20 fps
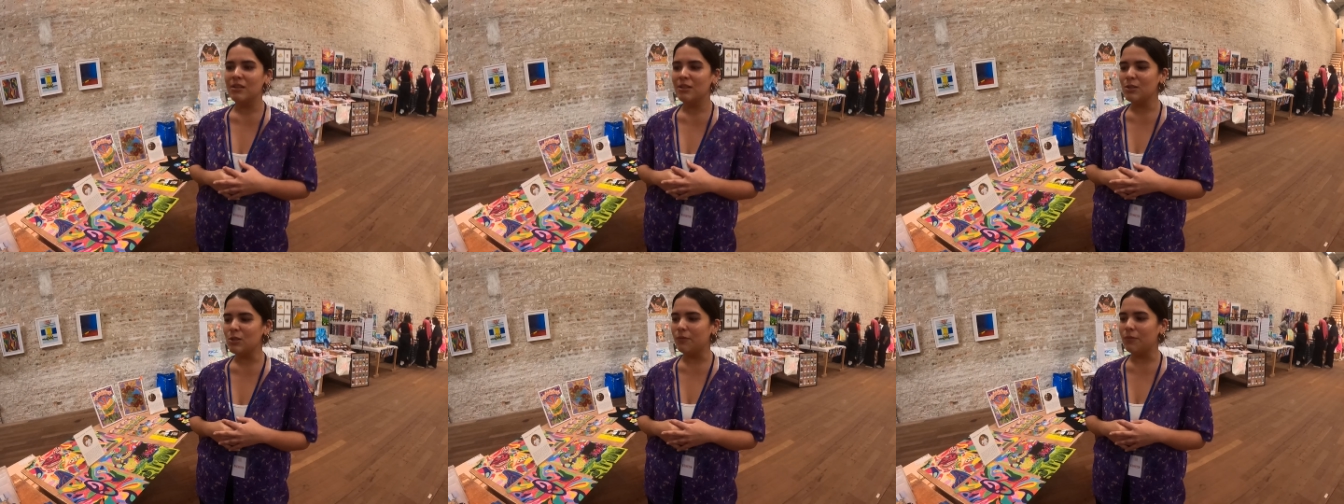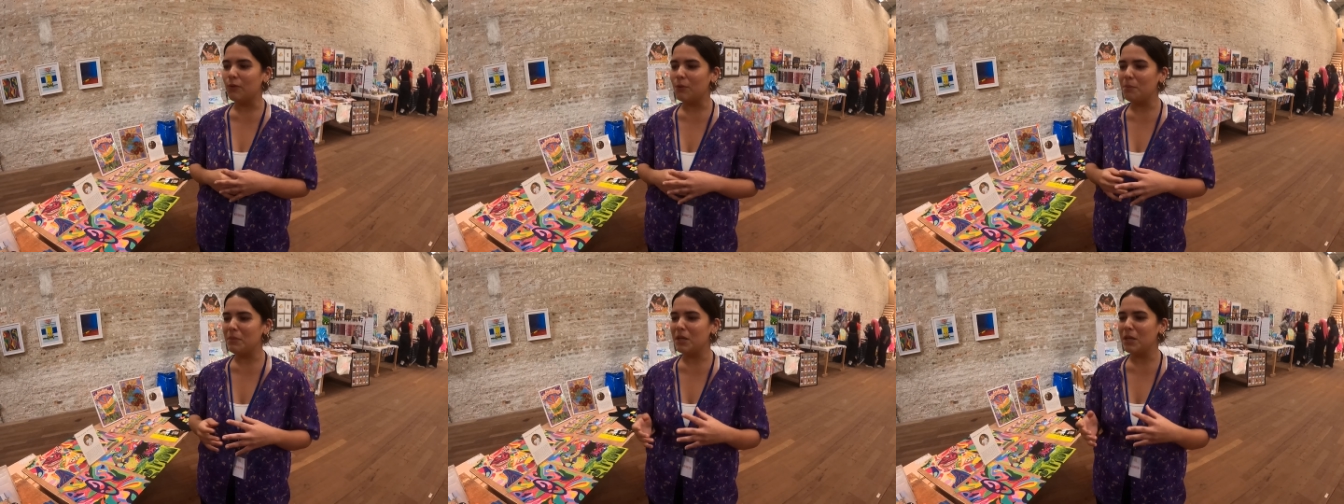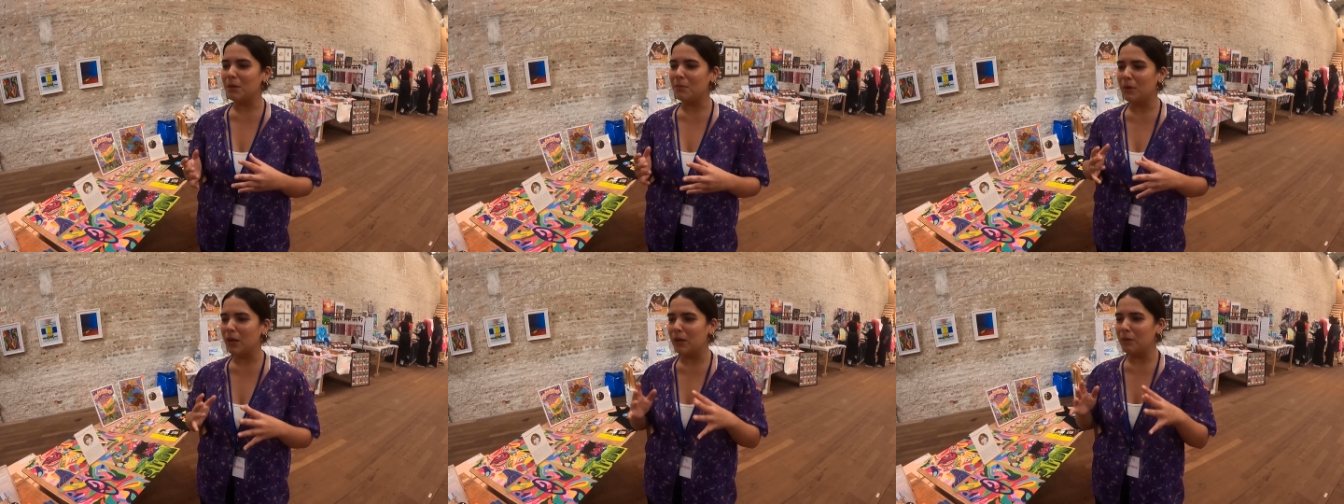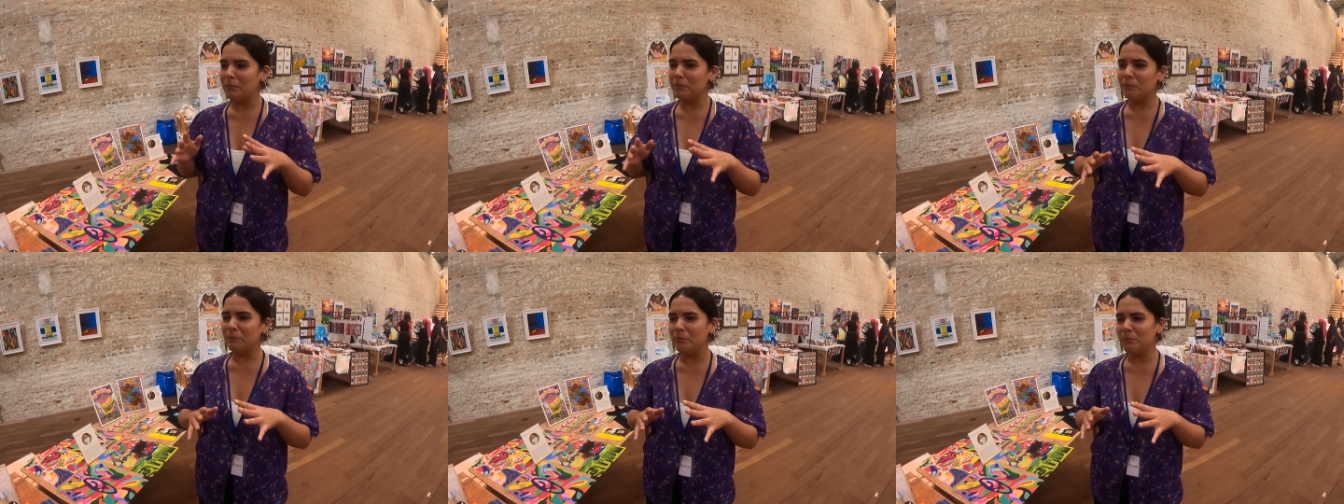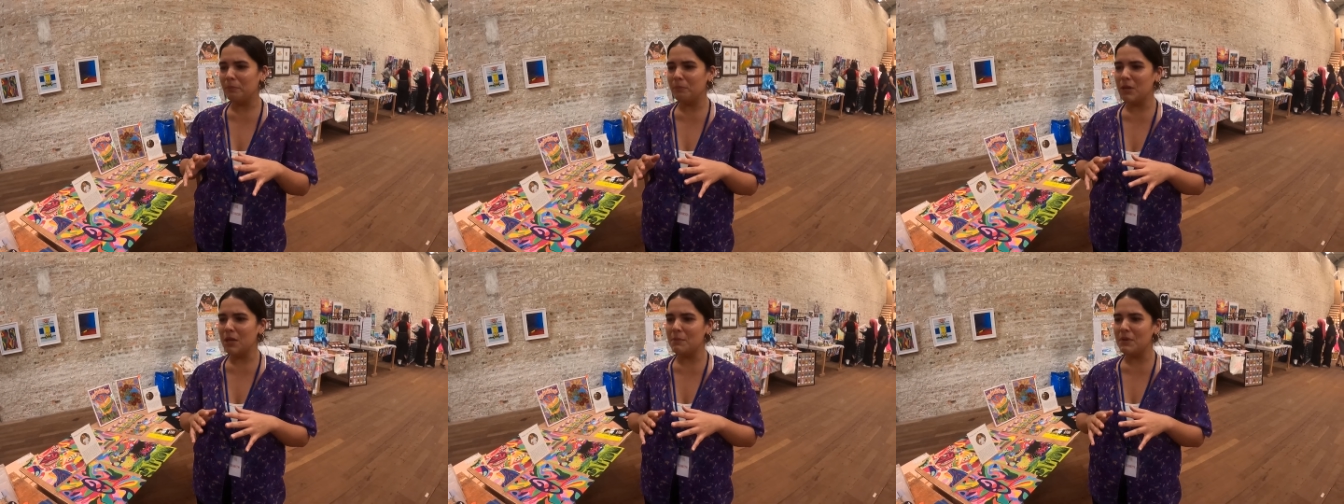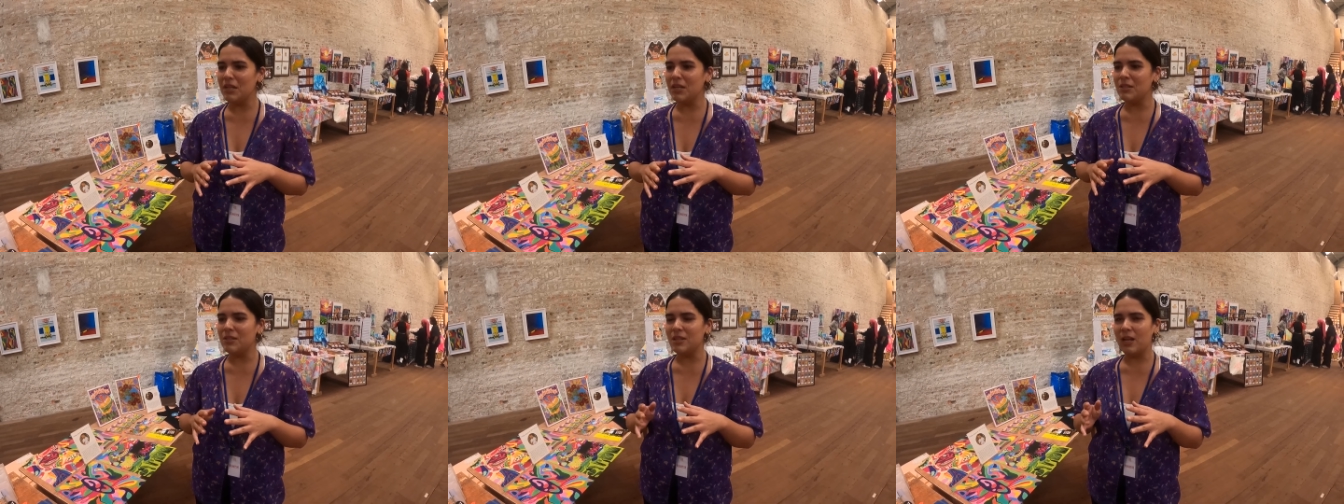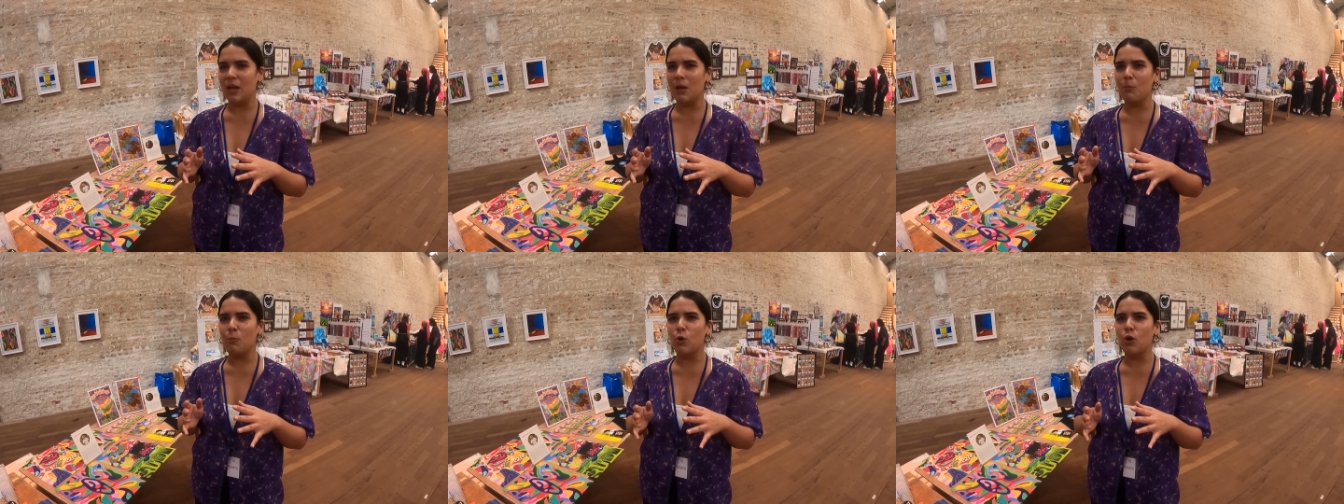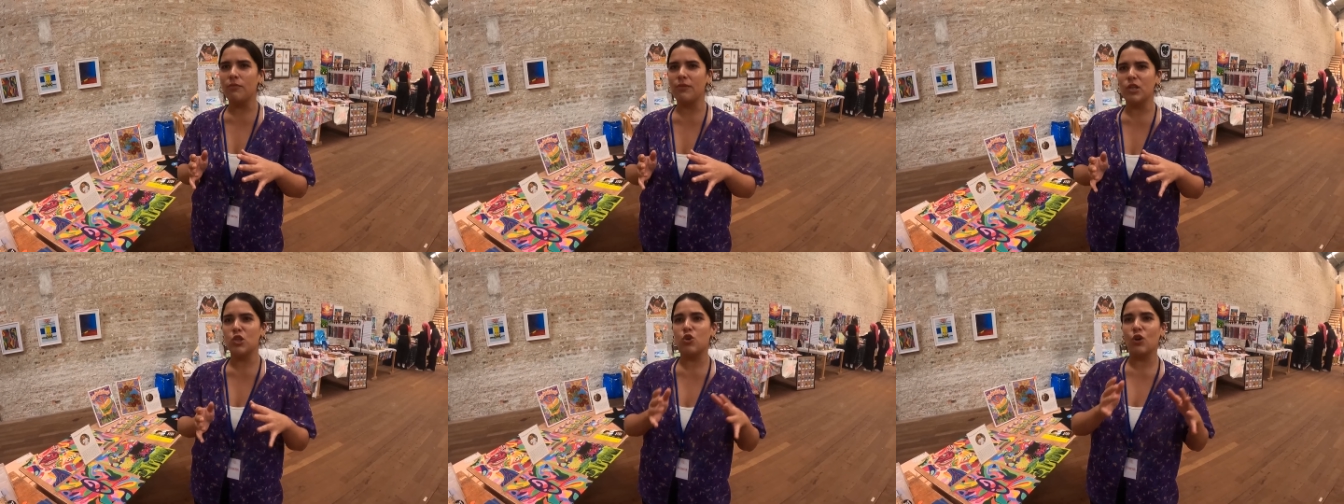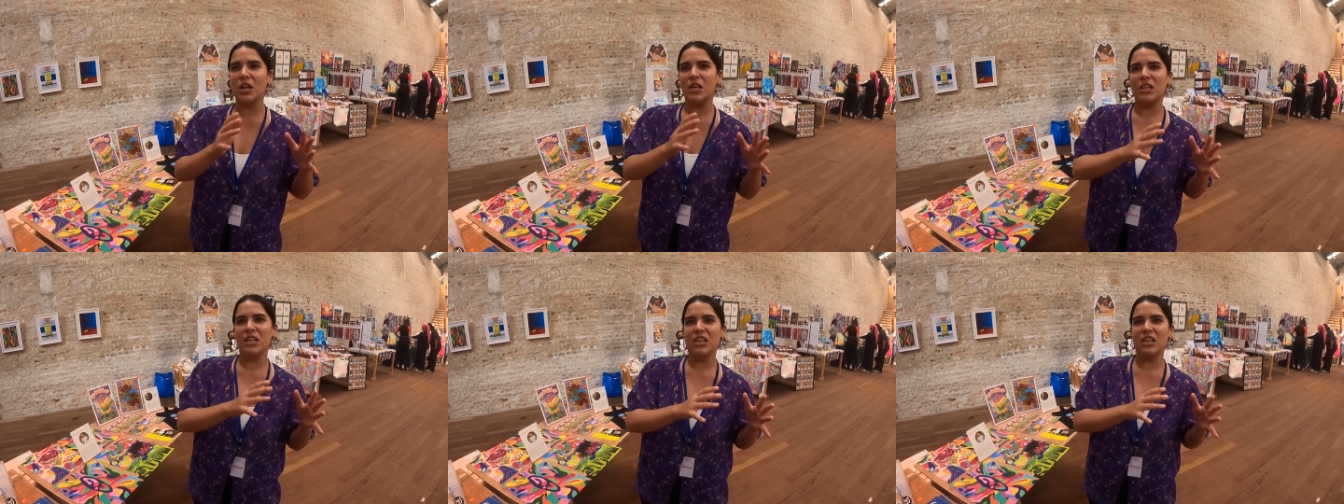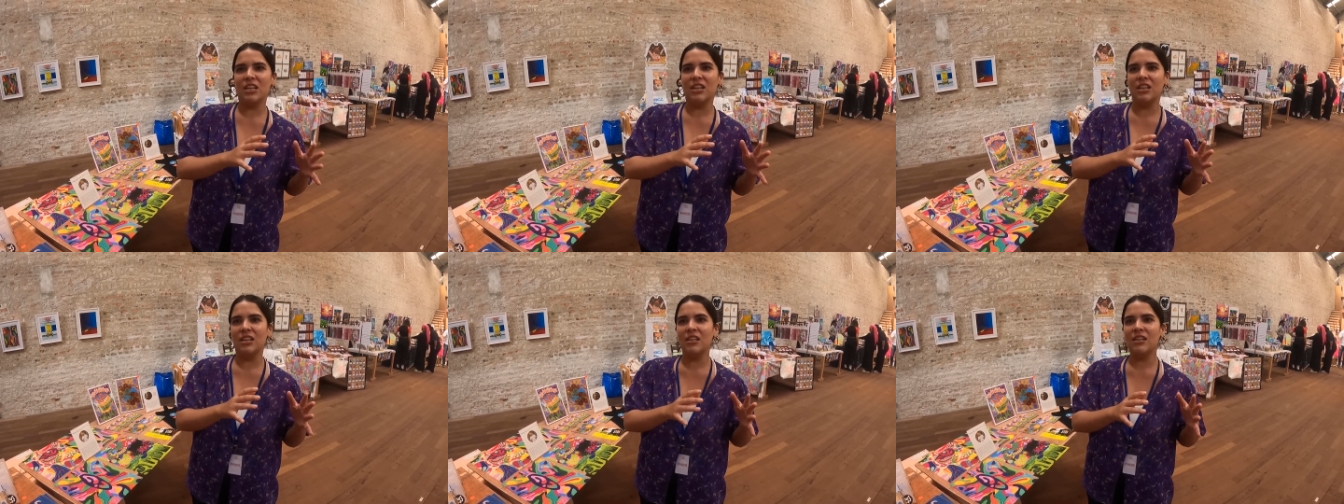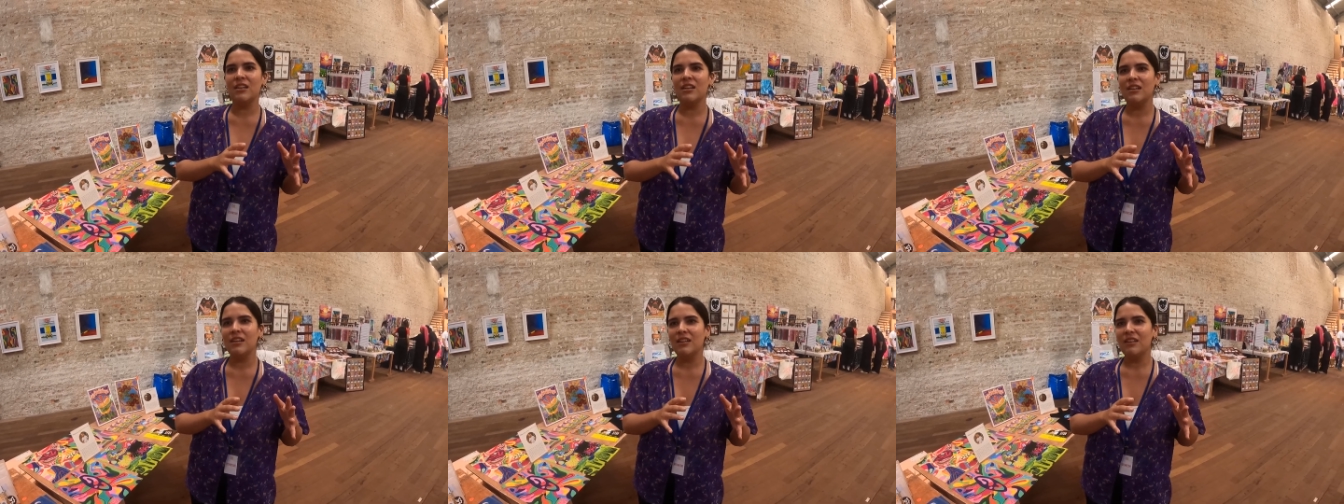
So for me, I'm like, mm, maybe it's like more of a trendy.